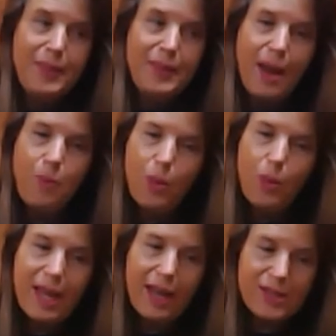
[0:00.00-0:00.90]
And what
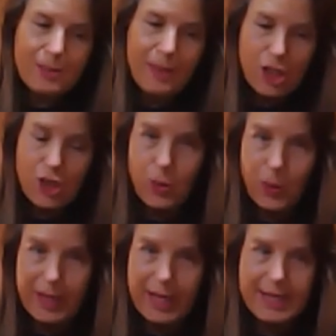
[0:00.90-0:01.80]
we have to make
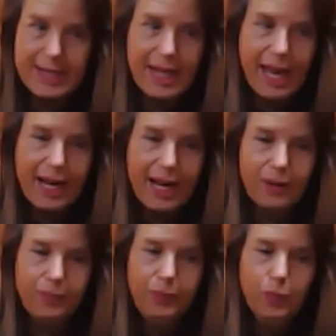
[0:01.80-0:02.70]
sure is that
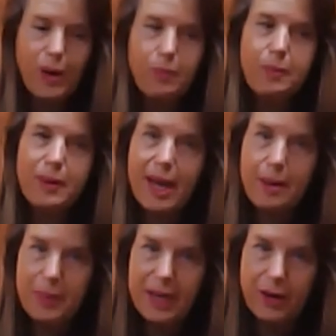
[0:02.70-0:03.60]
when we
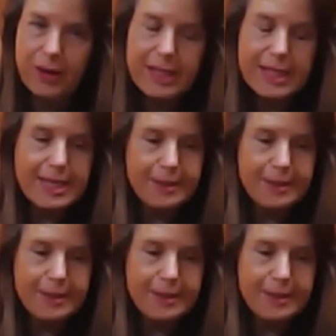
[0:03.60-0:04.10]
become parents,